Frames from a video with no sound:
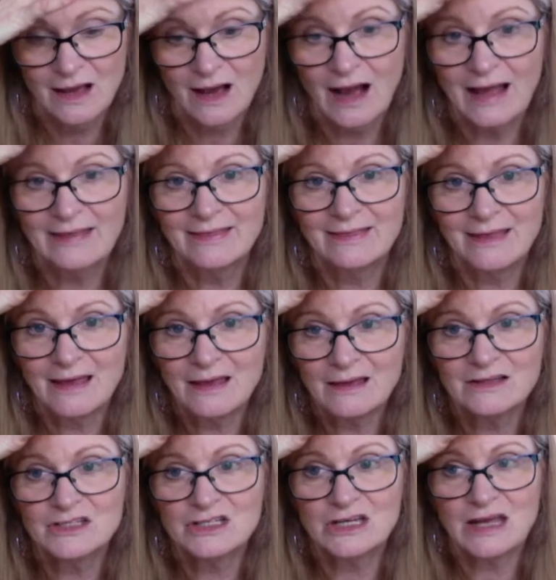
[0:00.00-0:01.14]
I think
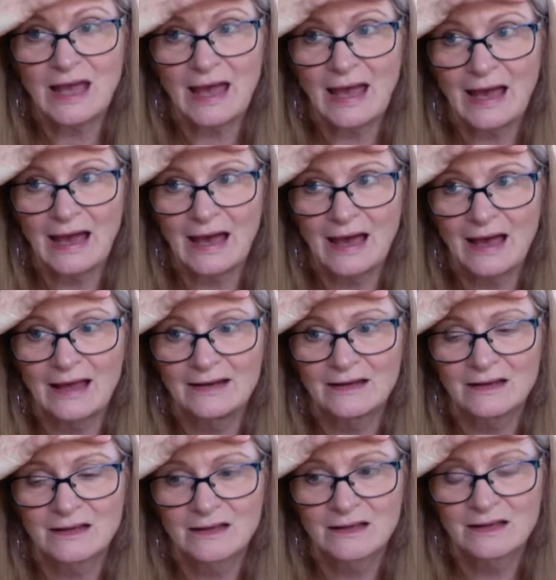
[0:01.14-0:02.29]
she had
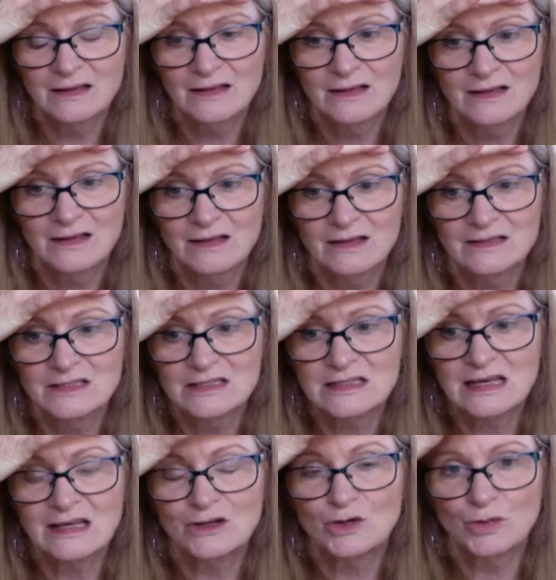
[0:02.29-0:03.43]
just
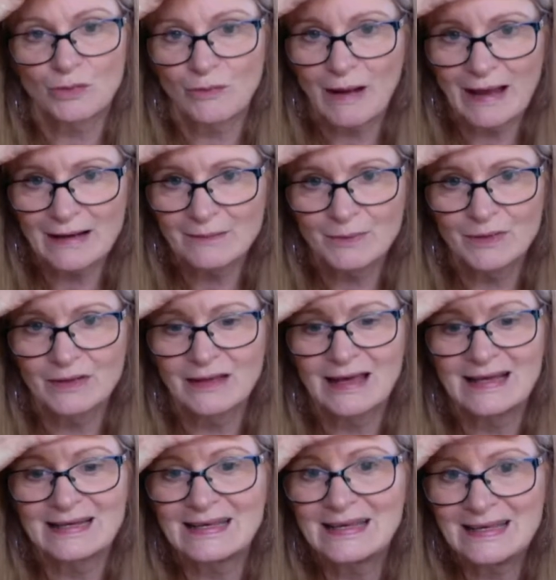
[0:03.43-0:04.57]
incredible
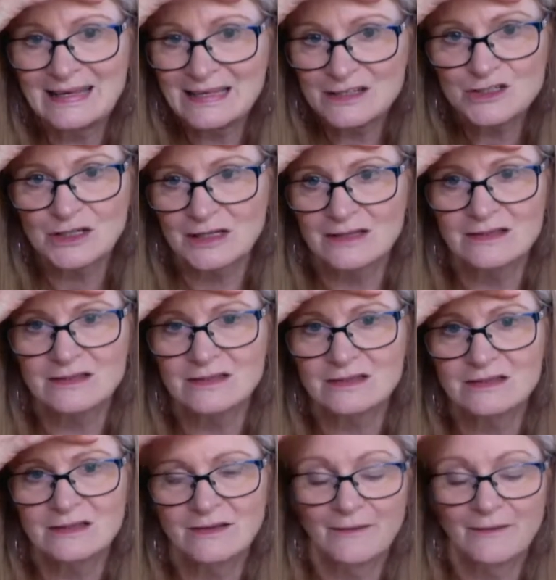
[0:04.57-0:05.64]
adhesions